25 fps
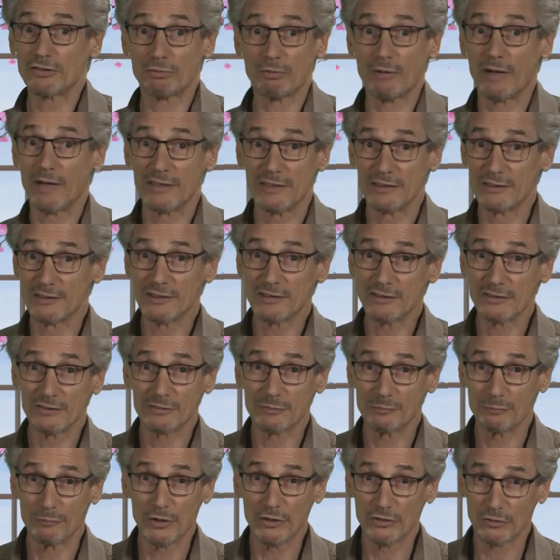right. It
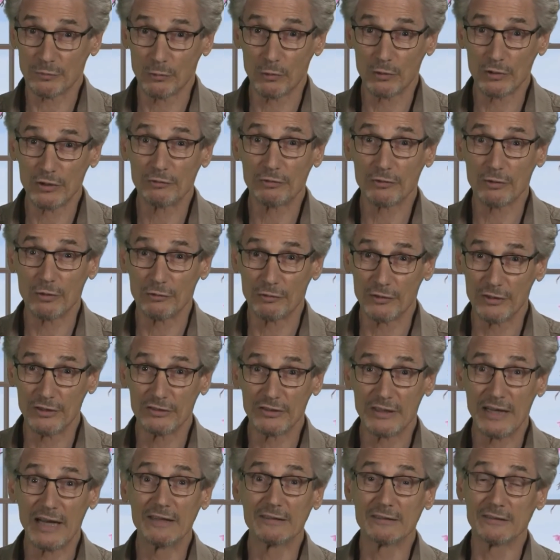is much more difficult for these
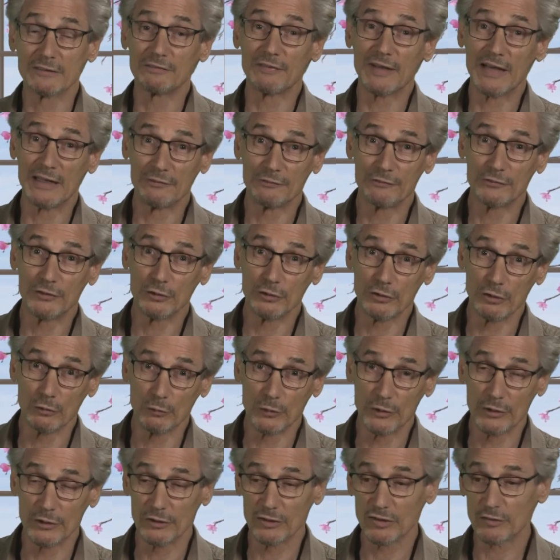guys to find food in winter,